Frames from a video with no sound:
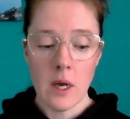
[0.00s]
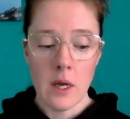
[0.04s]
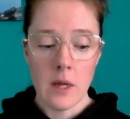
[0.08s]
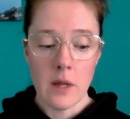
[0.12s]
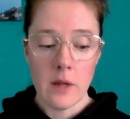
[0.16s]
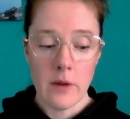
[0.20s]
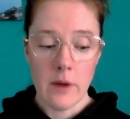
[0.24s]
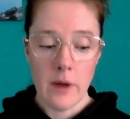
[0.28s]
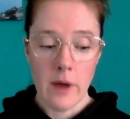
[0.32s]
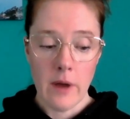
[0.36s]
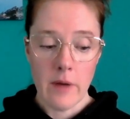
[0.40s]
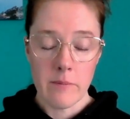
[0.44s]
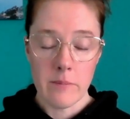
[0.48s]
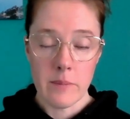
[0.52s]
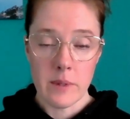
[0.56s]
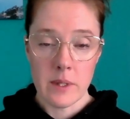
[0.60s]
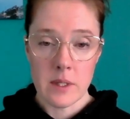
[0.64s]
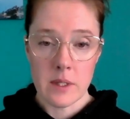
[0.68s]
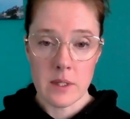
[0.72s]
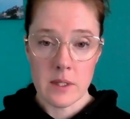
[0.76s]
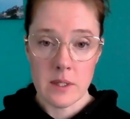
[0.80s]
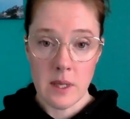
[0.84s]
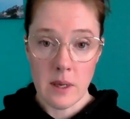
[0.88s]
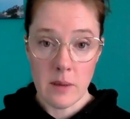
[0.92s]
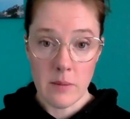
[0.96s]
There have been
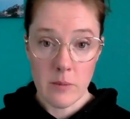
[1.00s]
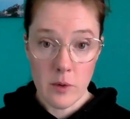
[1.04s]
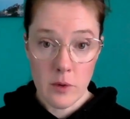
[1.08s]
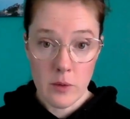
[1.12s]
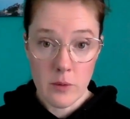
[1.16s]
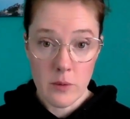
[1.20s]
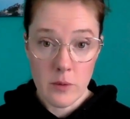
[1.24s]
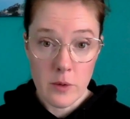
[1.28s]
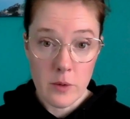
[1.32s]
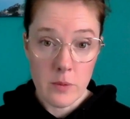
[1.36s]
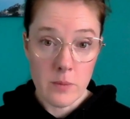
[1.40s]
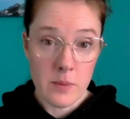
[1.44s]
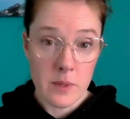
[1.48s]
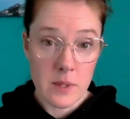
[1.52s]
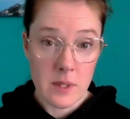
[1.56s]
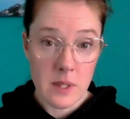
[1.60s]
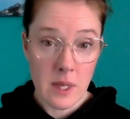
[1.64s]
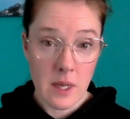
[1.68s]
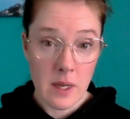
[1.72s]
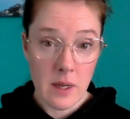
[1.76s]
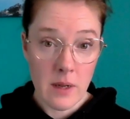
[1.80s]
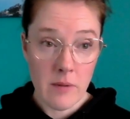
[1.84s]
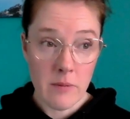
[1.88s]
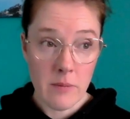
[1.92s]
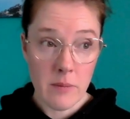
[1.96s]
some groups
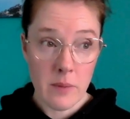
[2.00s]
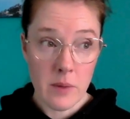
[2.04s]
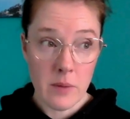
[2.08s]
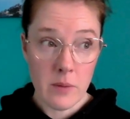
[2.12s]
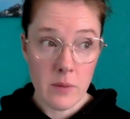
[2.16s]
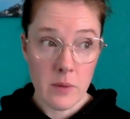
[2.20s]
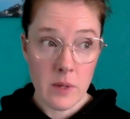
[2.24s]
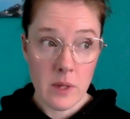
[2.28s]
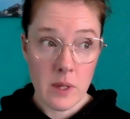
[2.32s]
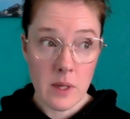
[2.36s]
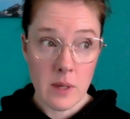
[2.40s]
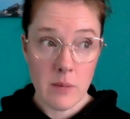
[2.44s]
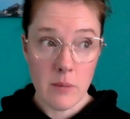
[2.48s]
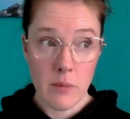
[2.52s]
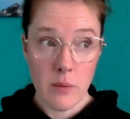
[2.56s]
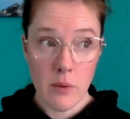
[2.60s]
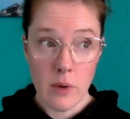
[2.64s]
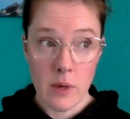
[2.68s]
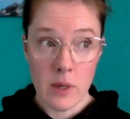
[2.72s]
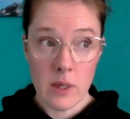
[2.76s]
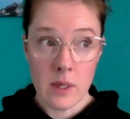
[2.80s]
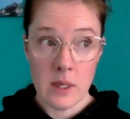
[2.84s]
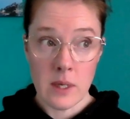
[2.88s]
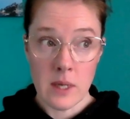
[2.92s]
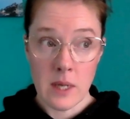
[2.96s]
that have been really
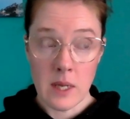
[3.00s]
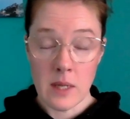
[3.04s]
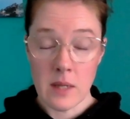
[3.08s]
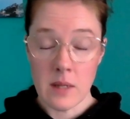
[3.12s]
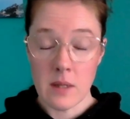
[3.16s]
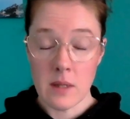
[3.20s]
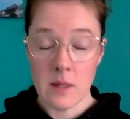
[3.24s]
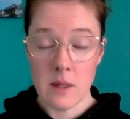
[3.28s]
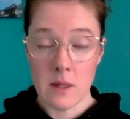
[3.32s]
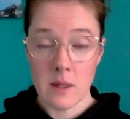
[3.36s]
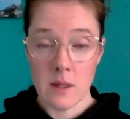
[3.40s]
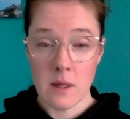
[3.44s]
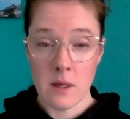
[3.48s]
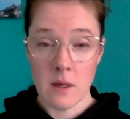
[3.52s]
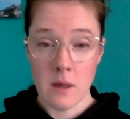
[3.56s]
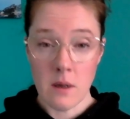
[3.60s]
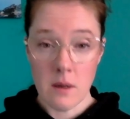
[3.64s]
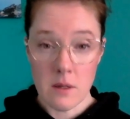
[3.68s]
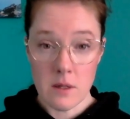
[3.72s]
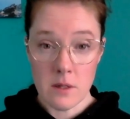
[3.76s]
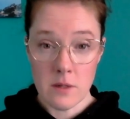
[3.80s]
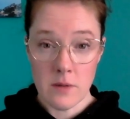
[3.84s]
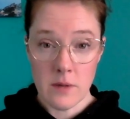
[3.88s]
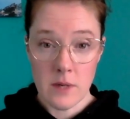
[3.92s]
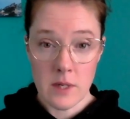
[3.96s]
important in the
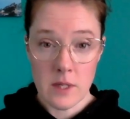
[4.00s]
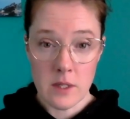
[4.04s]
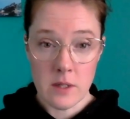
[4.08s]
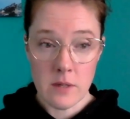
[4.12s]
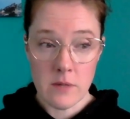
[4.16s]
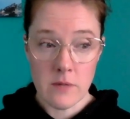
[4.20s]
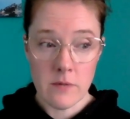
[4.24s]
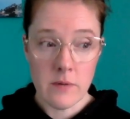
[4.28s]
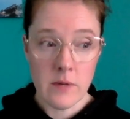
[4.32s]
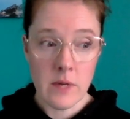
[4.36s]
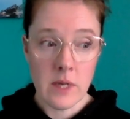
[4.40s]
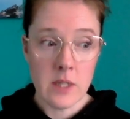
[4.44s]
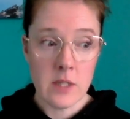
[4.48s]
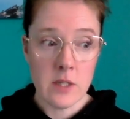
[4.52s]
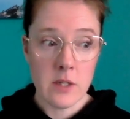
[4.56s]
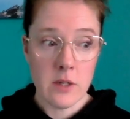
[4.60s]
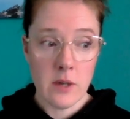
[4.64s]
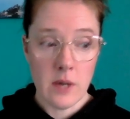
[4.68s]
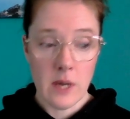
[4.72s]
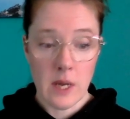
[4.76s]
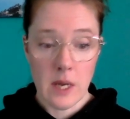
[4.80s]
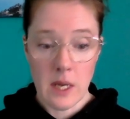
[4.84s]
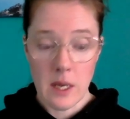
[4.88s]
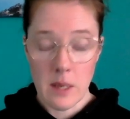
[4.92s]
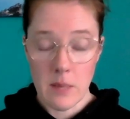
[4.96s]
conservation of nature
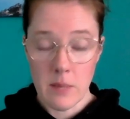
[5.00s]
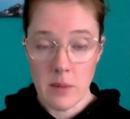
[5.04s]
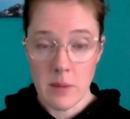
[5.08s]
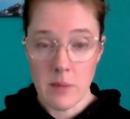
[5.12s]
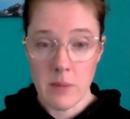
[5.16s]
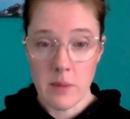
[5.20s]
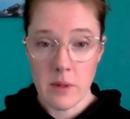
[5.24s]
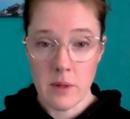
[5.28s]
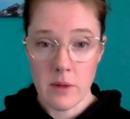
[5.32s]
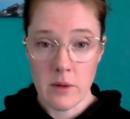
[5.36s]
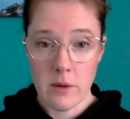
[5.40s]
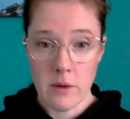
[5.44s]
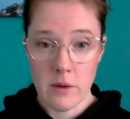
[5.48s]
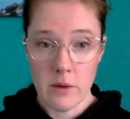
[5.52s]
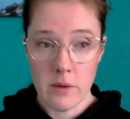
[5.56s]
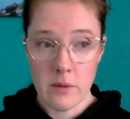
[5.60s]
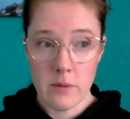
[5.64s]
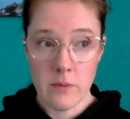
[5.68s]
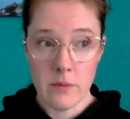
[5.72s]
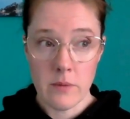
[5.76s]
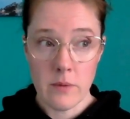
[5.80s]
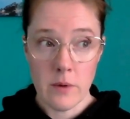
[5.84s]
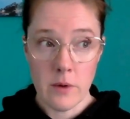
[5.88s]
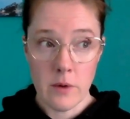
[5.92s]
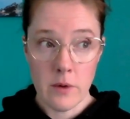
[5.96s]
and helping Mother
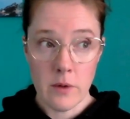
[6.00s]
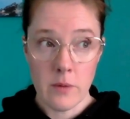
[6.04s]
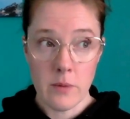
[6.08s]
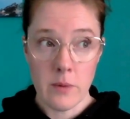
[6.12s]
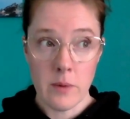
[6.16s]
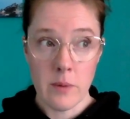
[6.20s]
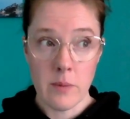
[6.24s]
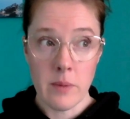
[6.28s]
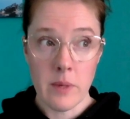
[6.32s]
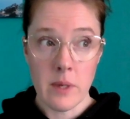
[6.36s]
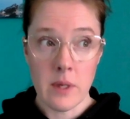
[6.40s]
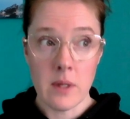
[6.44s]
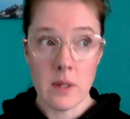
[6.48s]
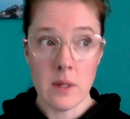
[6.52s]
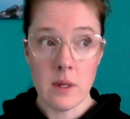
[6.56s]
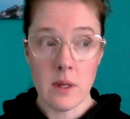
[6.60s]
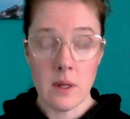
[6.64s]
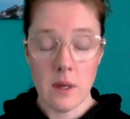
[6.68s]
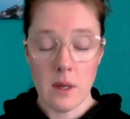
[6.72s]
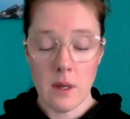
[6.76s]
Earth rebuild,